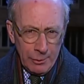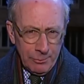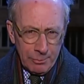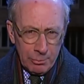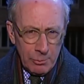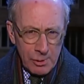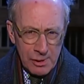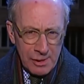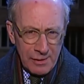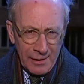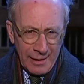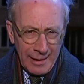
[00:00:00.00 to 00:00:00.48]

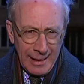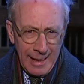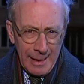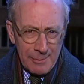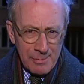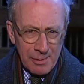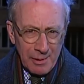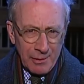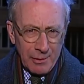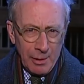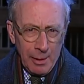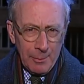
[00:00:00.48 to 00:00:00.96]
wasn't the
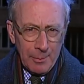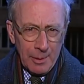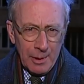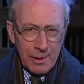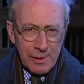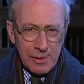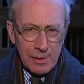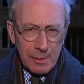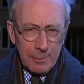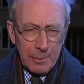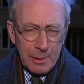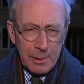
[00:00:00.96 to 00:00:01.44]
collapse of
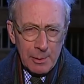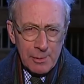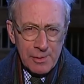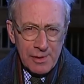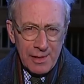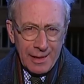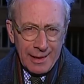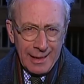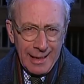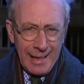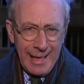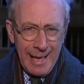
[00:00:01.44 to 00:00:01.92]
communism, it was
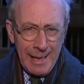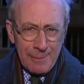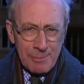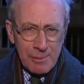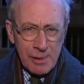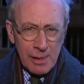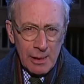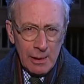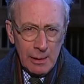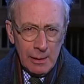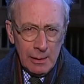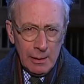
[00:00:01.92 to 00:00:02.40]
the collapse